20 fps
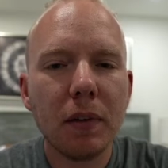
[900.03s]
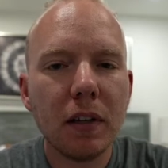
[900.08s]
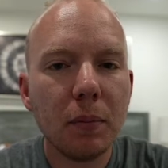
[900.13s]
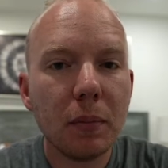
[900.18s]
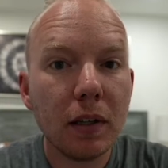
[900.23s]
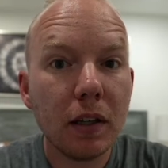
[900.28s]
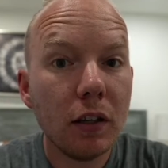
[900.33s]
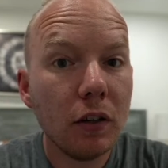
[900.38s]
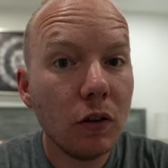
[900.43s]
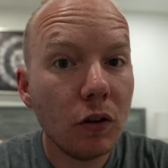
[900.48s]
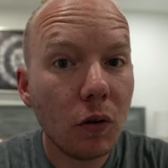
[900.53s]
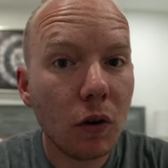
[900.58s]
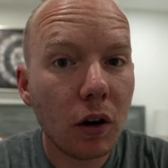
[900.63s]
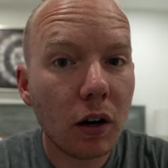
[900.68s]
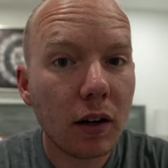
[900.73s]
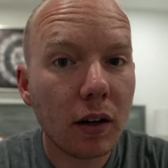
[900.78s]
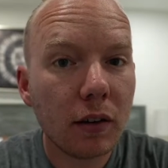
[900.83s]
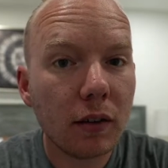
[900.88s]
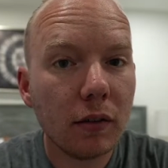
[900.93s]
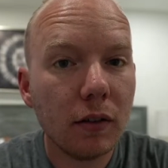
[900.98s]
be in New
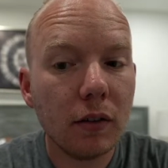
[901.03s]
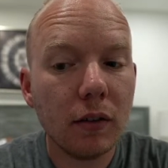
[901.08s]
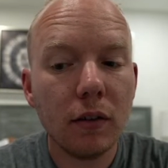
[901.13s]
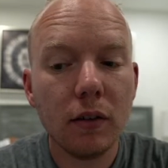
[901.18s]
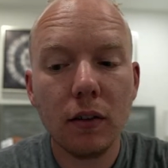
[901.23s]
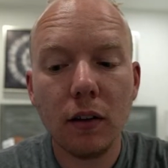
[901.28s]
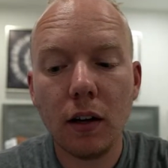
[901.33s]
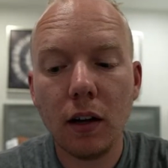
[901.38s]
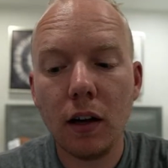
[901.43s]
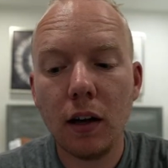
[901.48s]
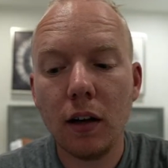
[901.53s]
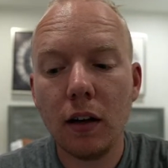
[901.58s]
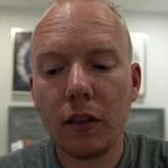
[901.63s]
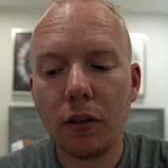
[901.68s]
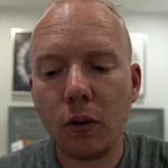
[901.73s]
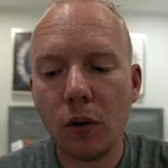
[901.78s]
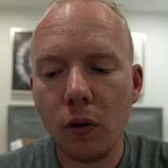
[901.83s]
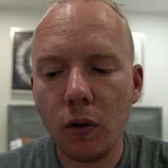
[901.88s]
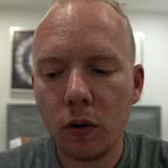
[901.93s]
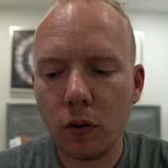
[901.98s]
York,
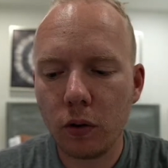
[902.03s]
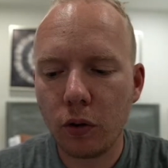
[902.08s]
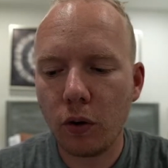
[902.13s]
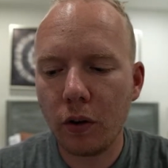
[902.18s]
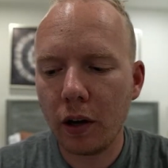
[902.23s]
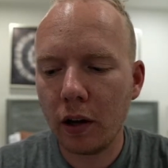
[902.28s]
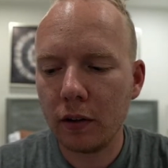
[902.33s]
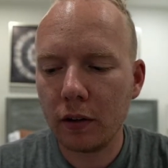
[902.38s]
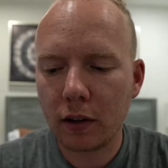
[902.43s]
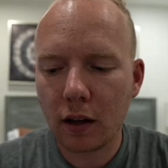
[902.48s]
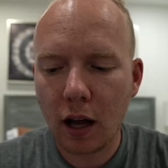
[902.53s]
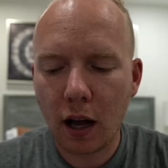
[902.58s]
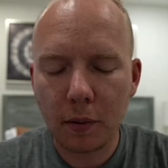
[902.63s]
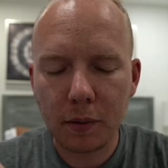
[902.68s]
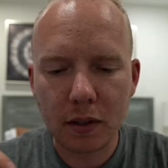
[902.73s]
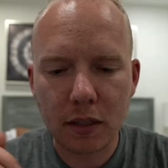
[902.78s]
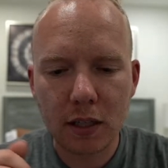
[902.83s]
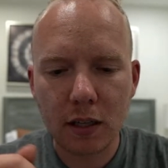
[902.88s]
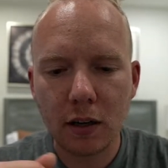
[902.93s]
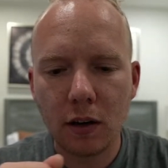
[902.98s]
throw it out in the
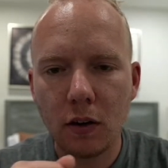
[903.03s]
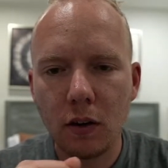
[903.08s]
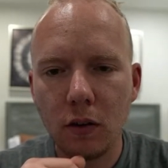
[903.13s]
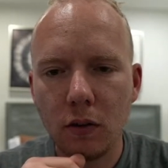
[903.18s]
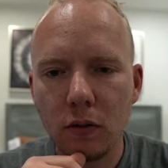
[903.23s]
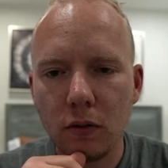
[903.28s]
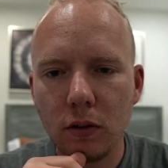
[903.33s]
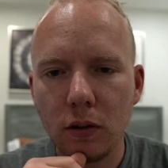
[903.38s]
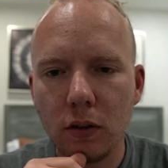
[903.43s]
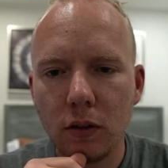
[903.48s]
comments, and I'll